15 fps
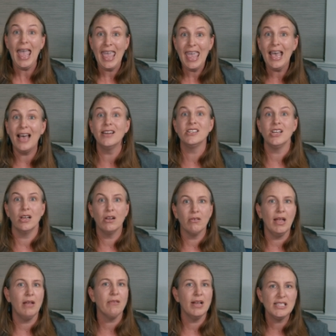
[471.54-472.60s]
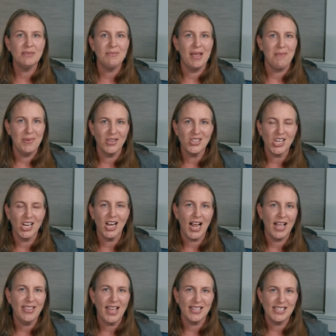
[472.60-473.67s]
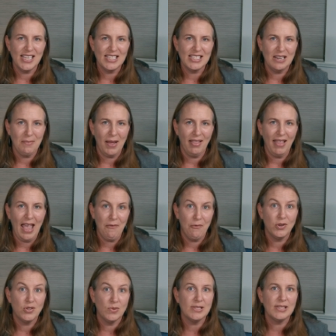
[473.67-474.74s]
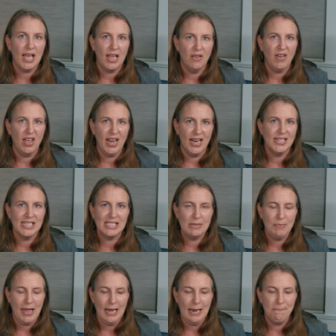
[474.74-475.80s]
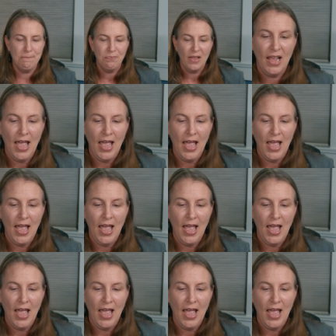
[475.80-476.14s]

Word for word: and a great resume builder at that season of my life, which was kind of unanticipated.